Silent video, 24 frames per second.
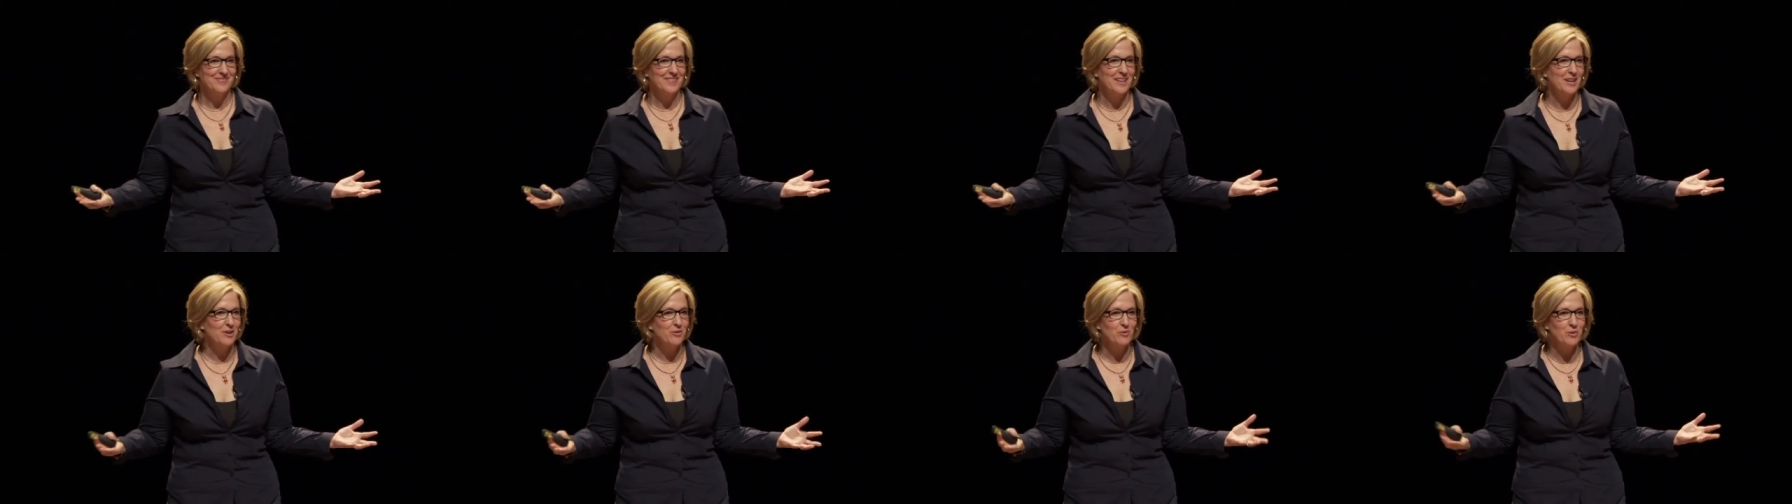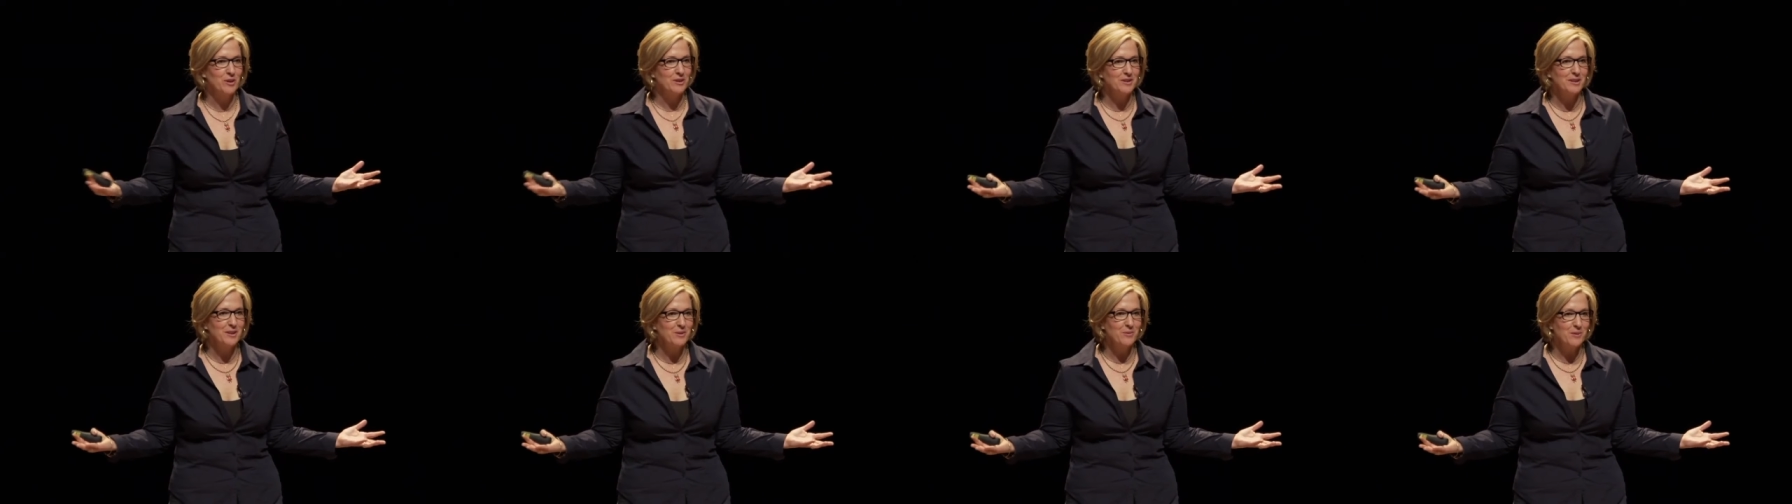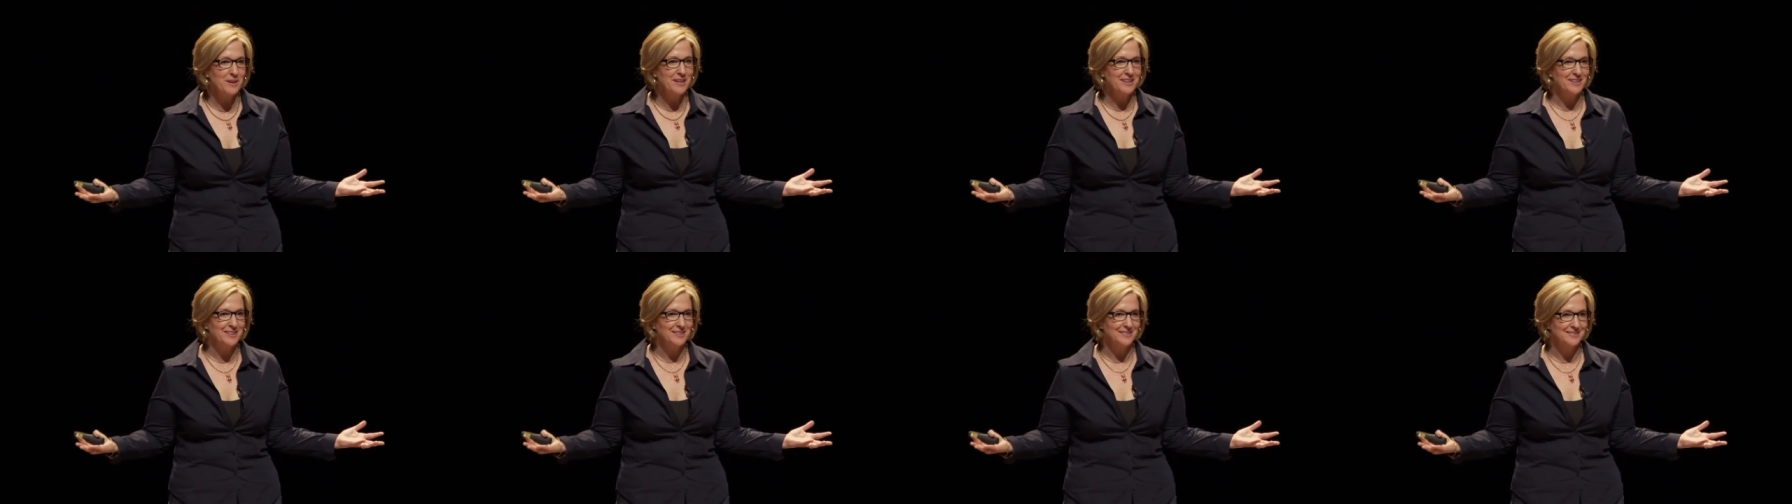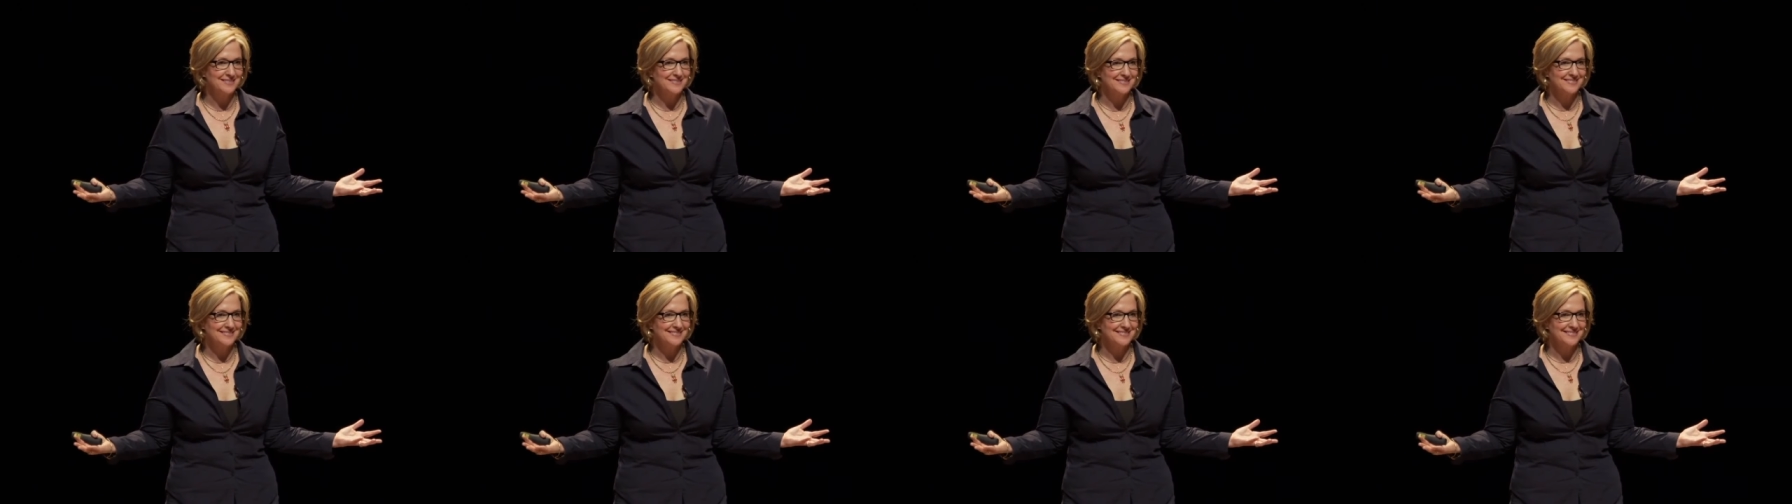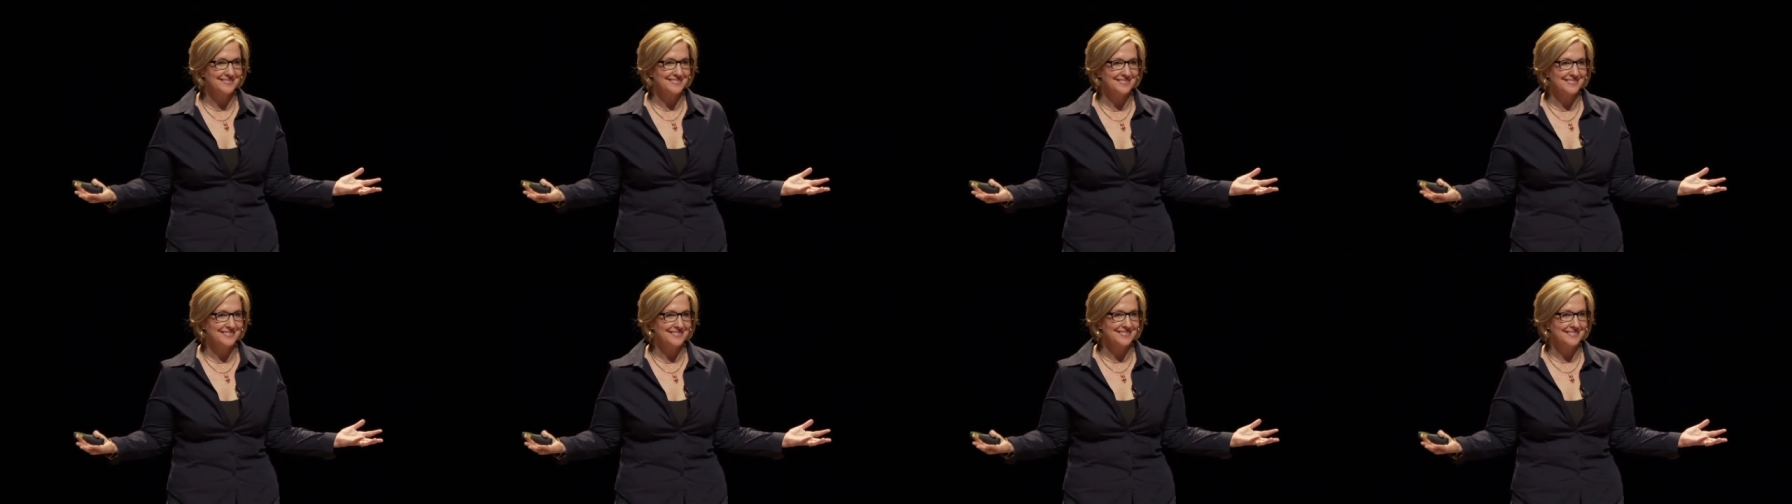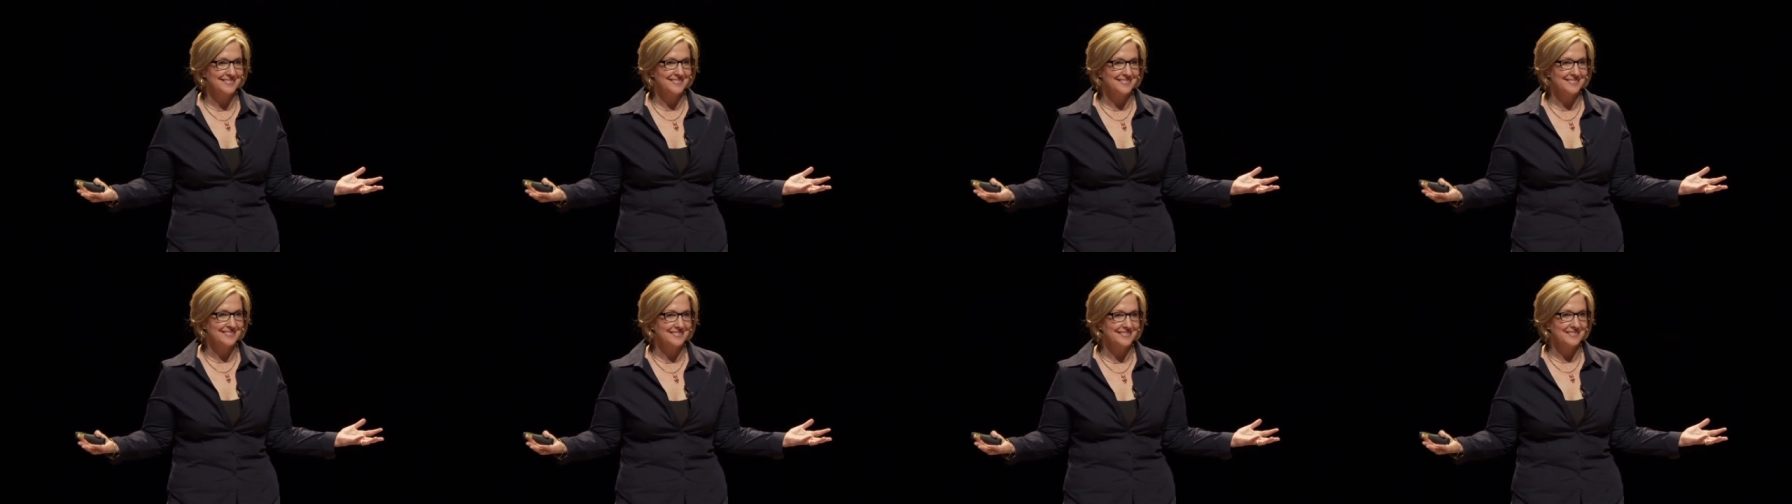Get really real.
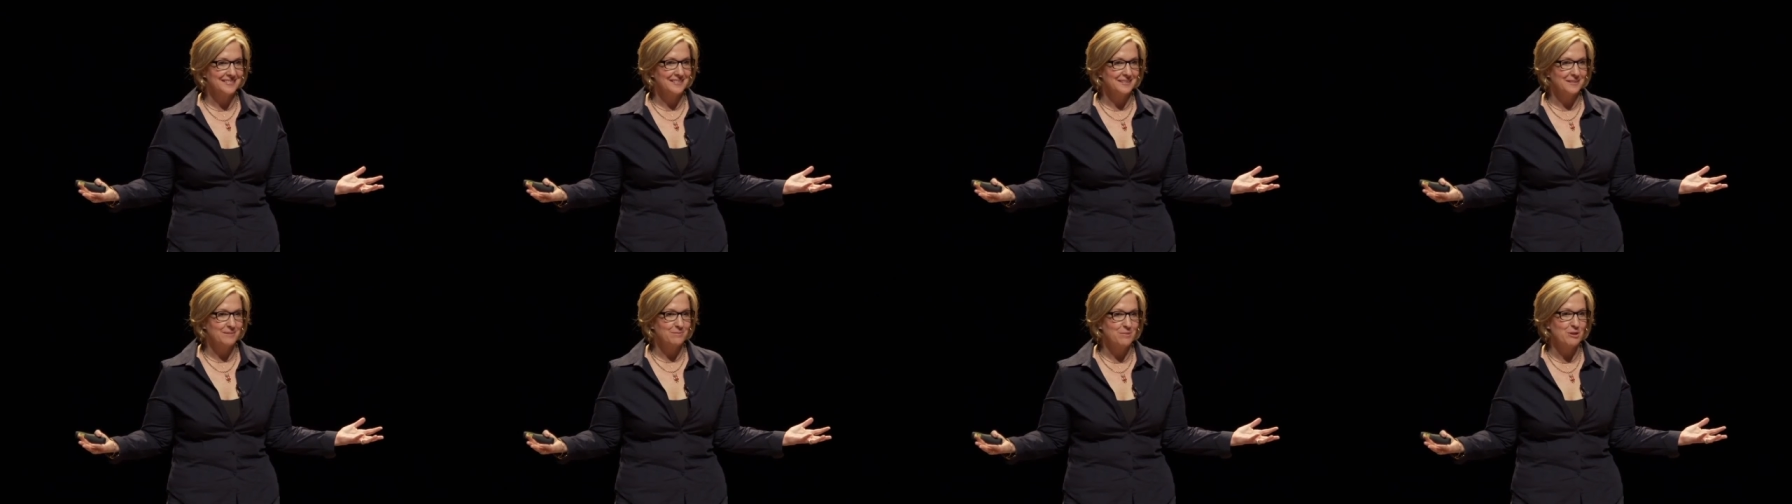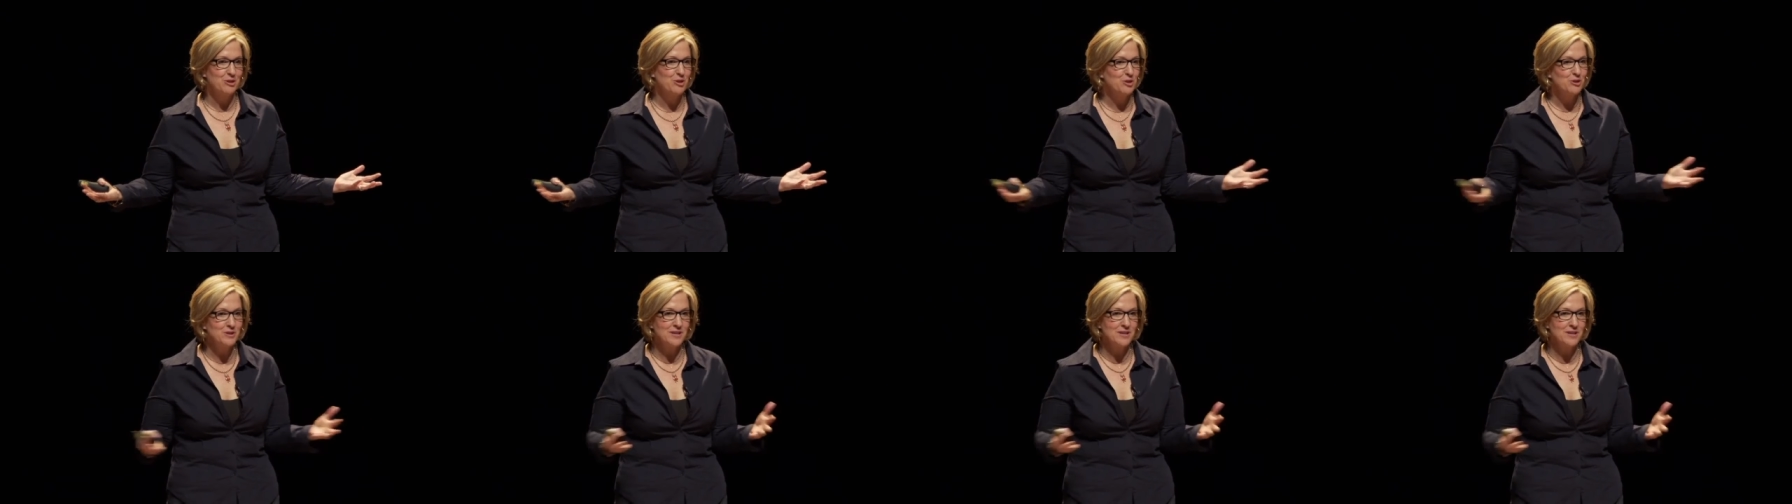Put